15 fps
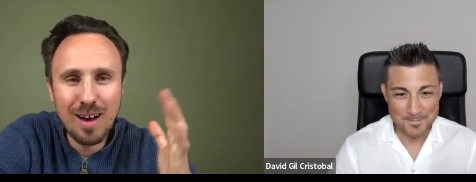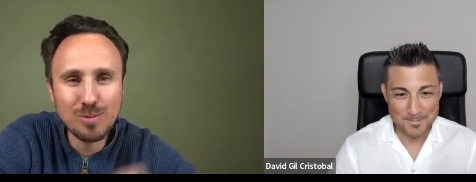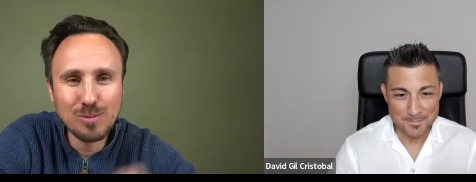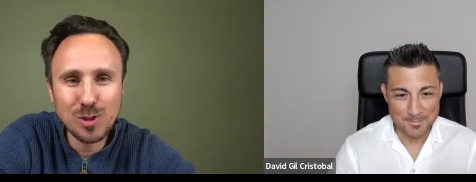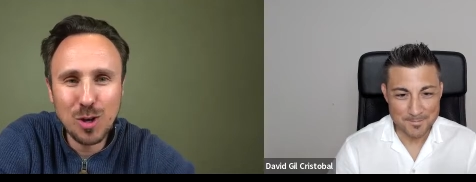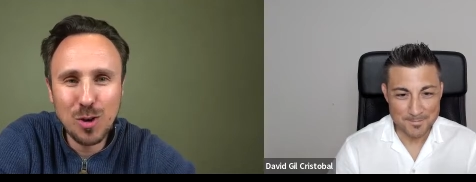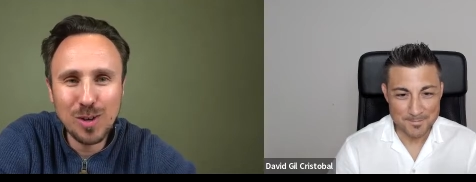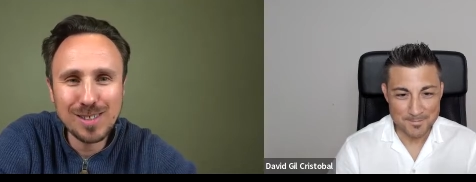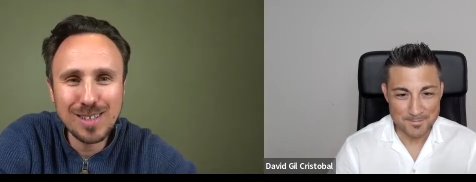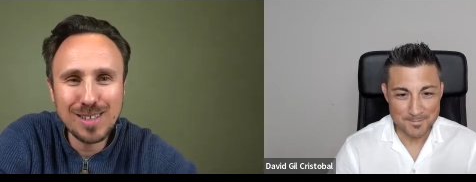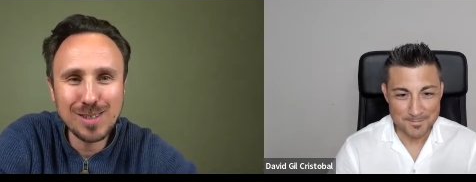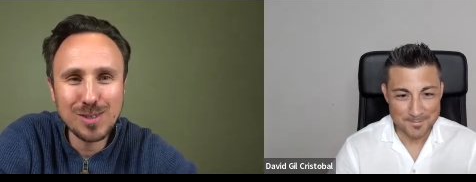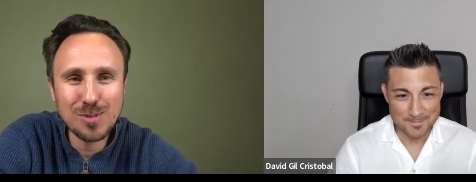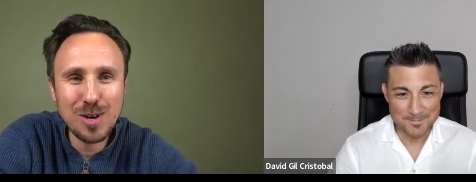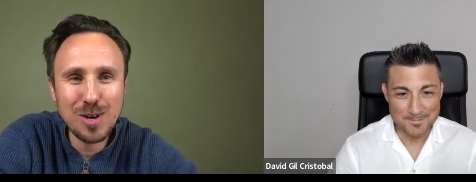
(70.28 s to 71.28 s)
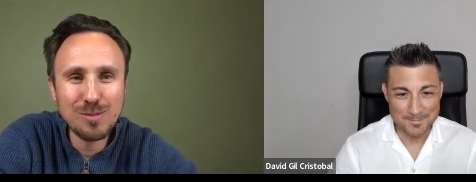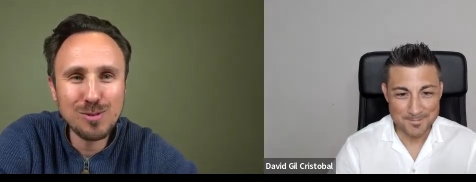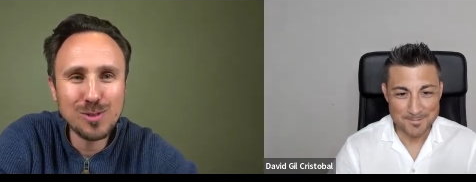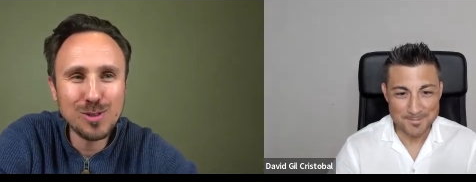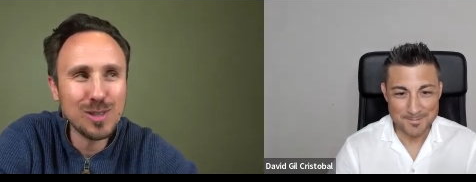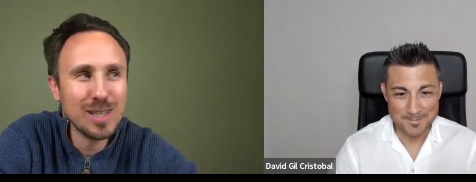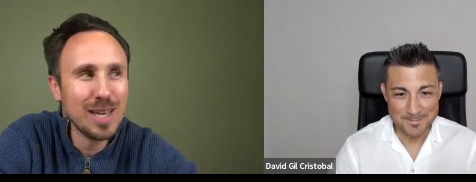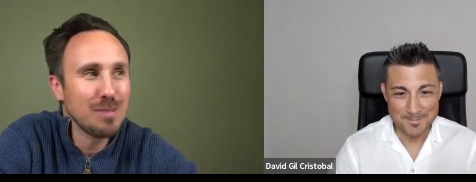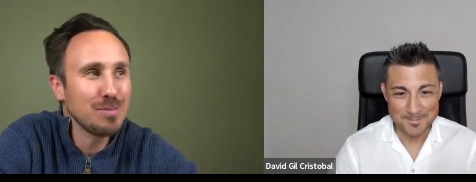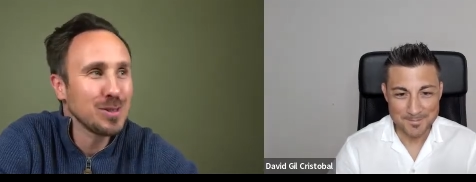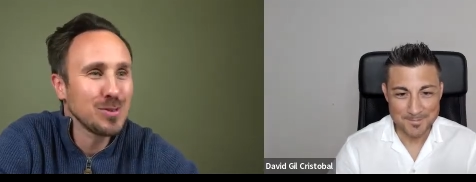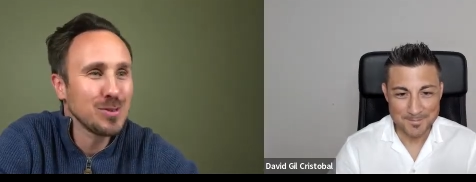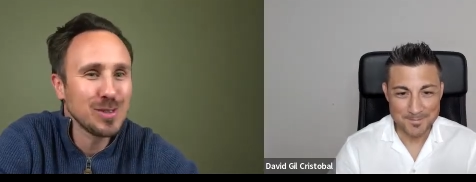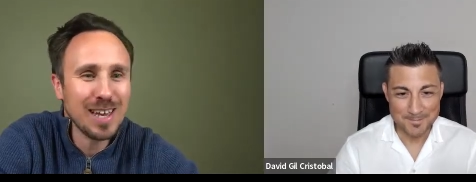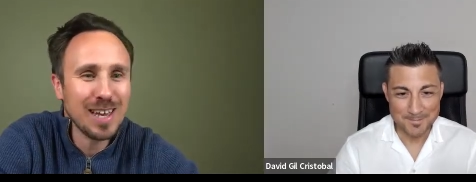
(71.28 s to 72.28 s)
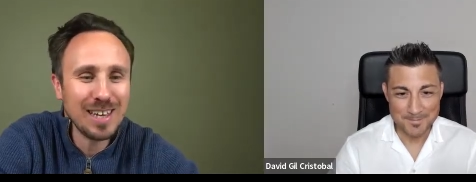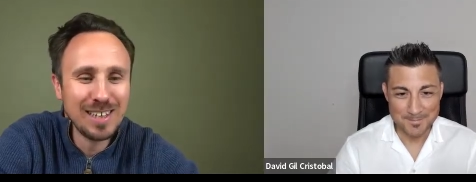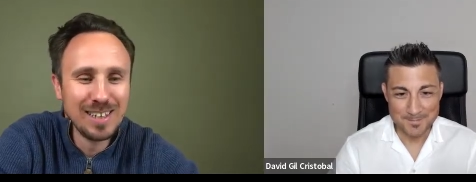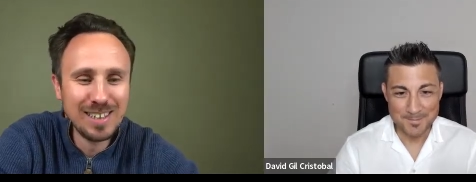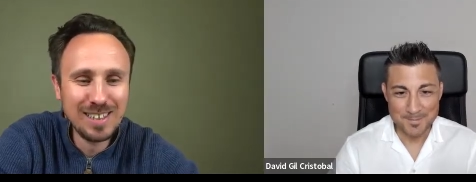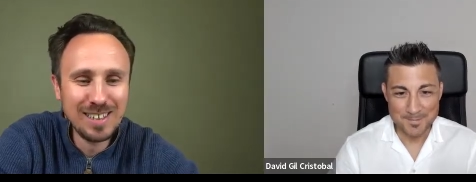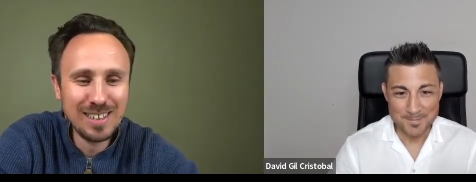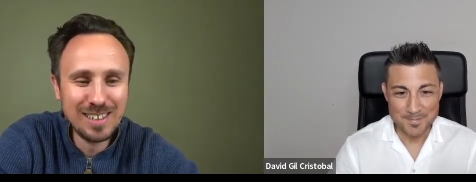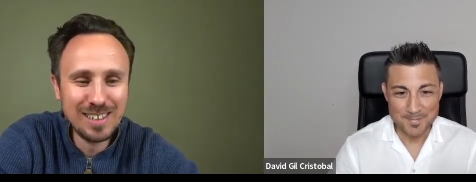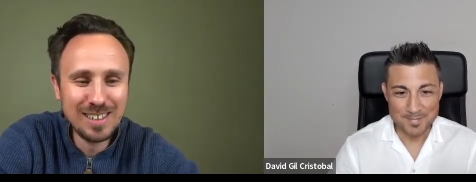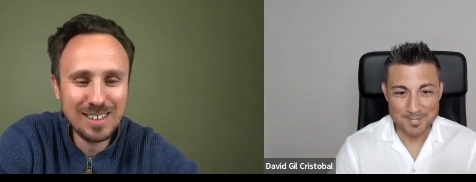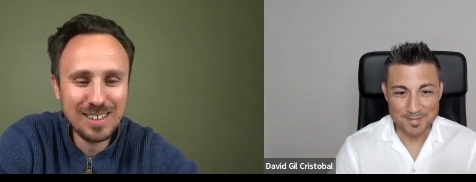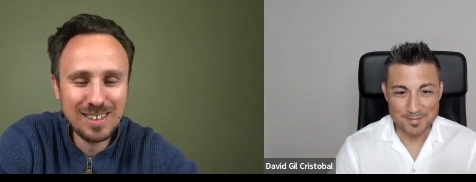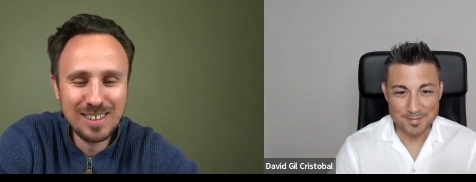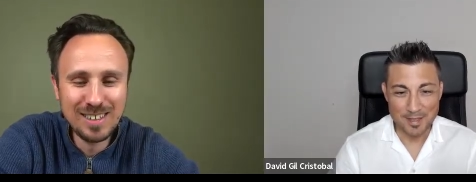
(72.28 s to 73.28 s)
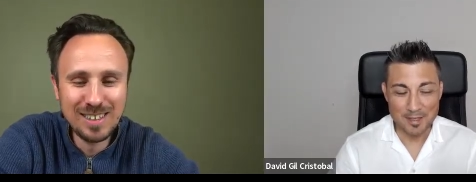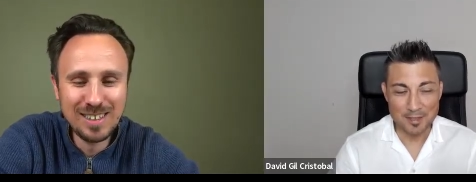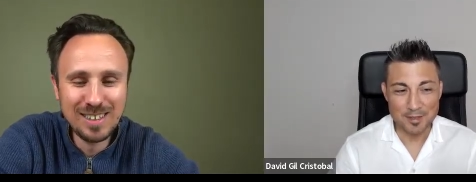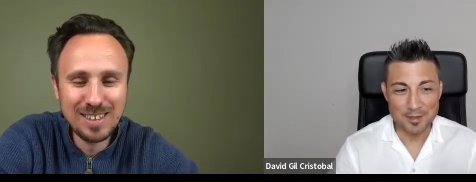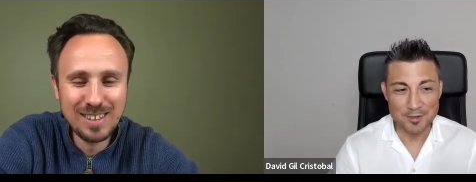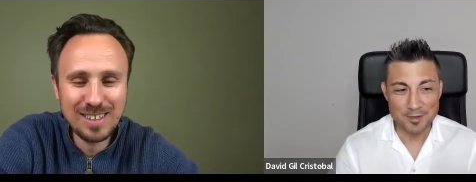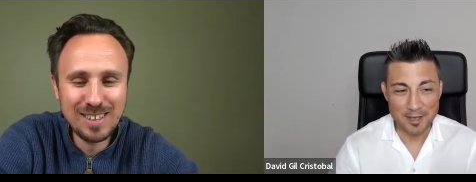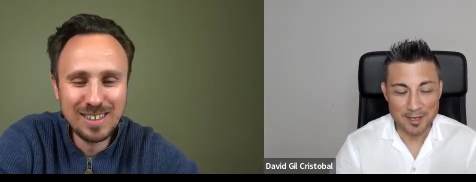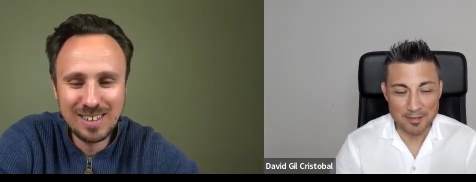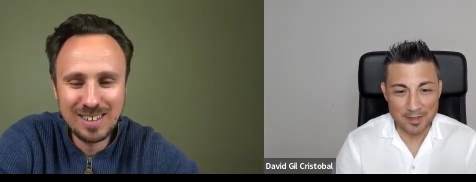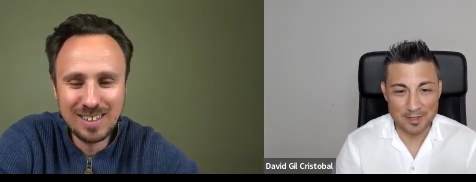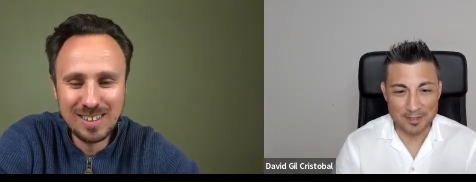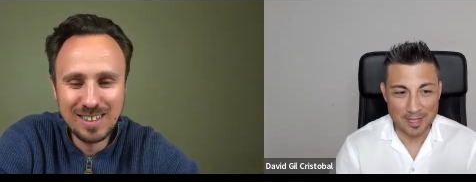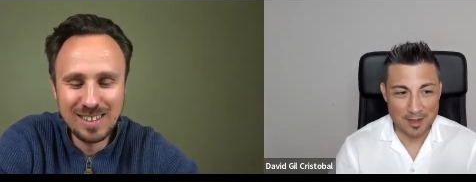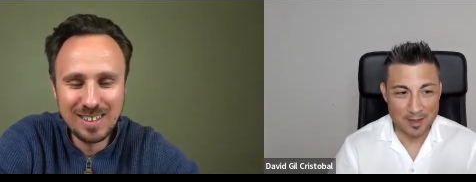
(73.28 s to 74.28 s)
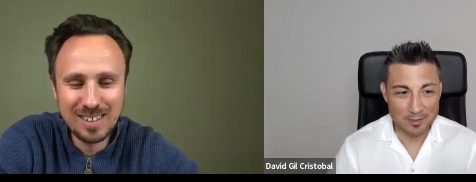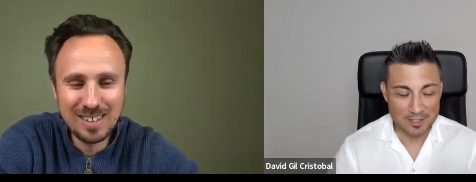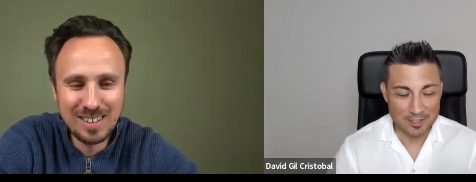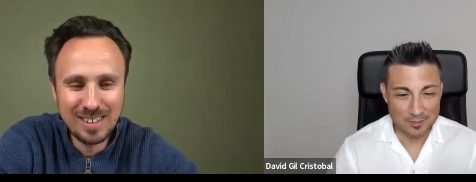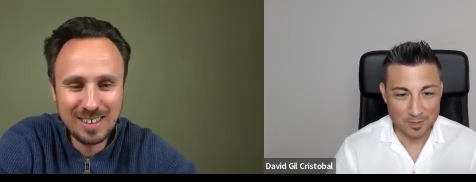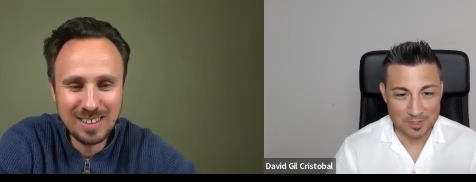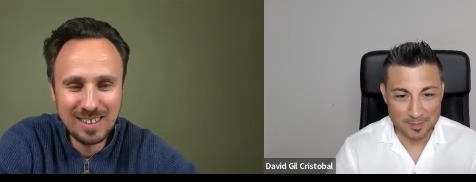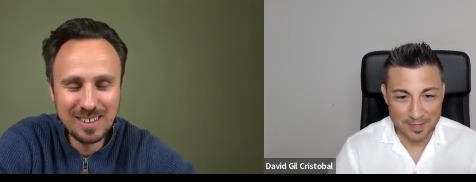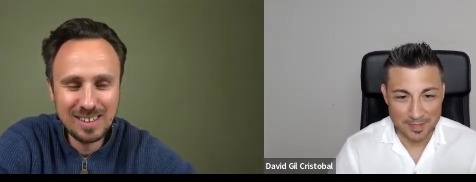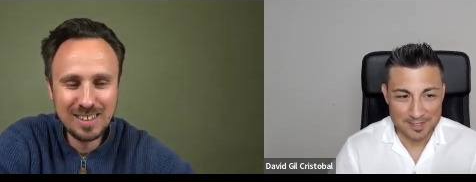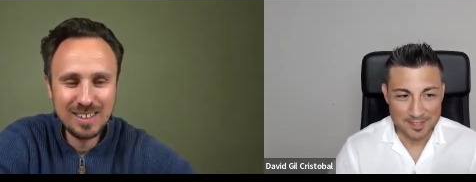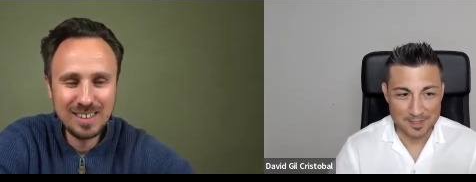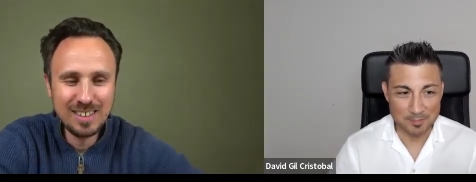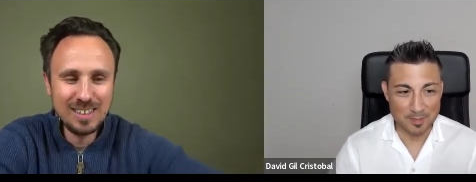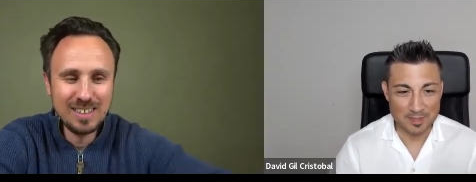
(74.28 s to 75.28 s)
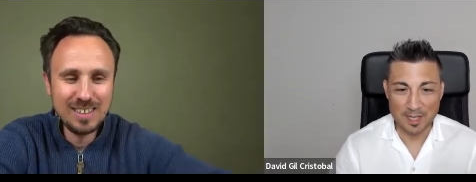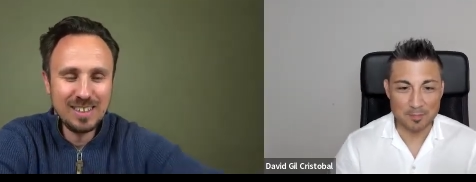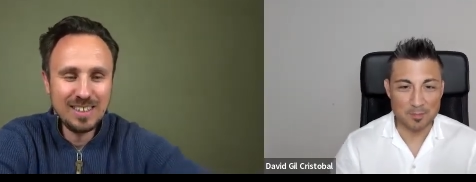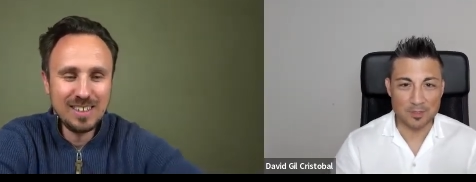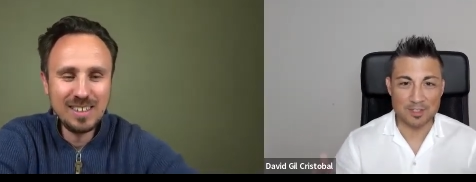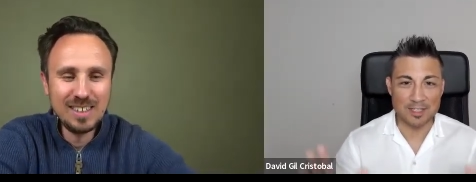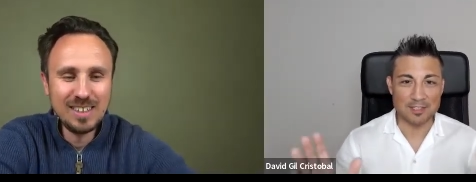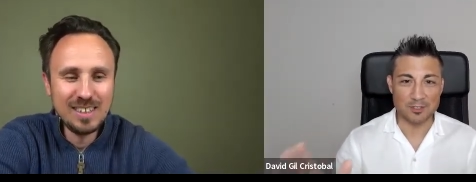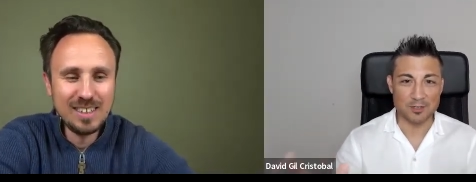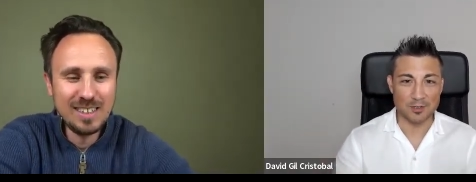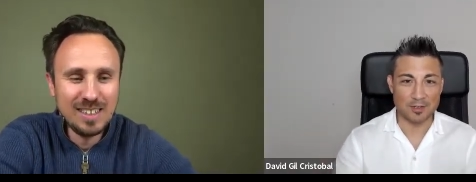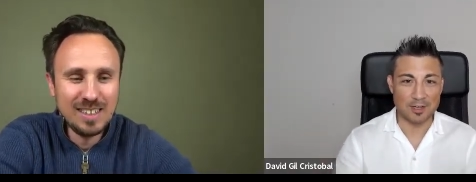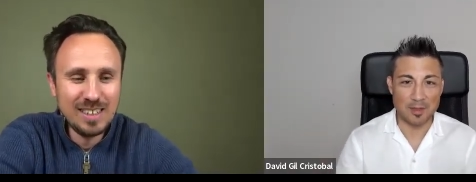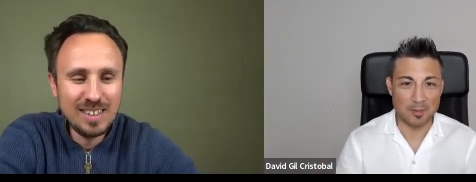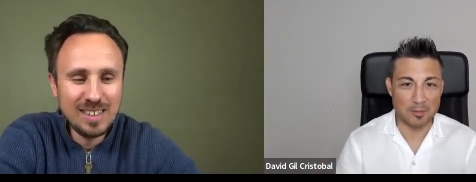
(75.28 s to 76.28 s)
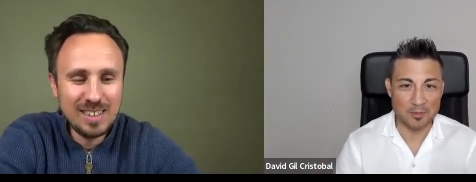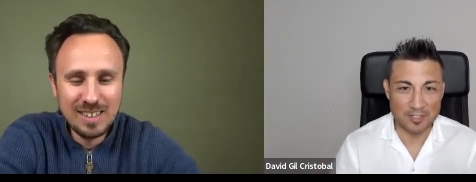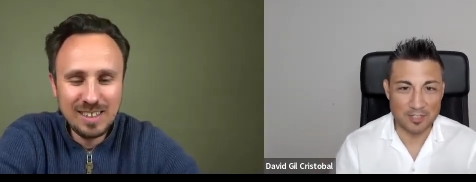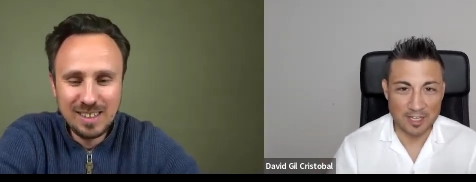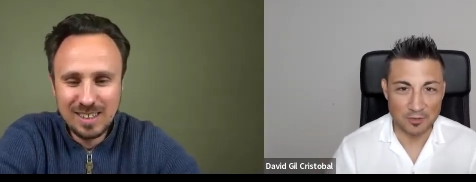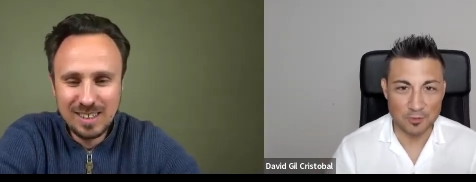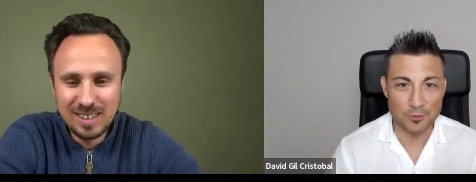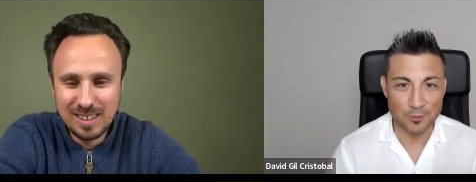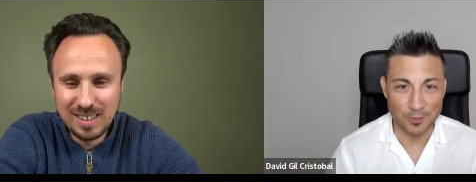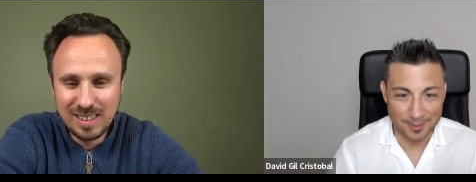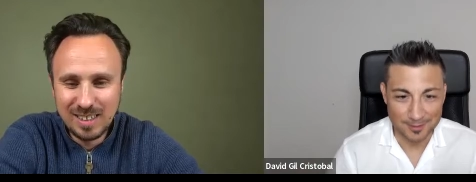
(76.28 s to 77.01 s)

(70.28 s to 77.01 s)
Speaker 1: so excited to welcome you to the episode today.
Speaker 2: Thank you, Kevin. Wow, that was amazing. But I'm not that so. I'm not that cool.